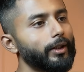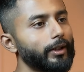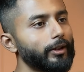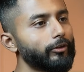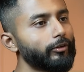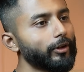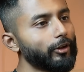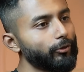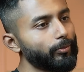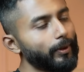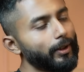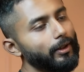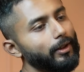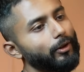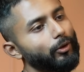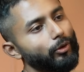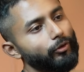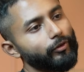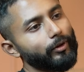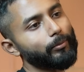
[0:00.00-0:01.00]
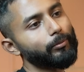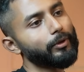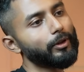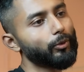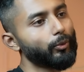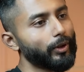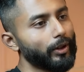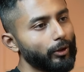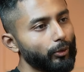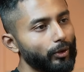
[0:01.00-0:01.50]
Instead, spend it on something
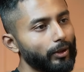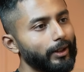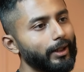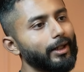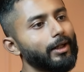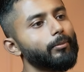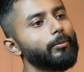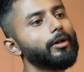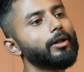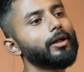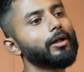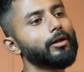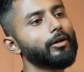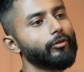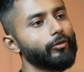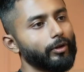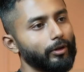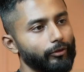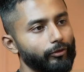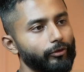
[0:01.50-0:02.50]
where you will get immediate results.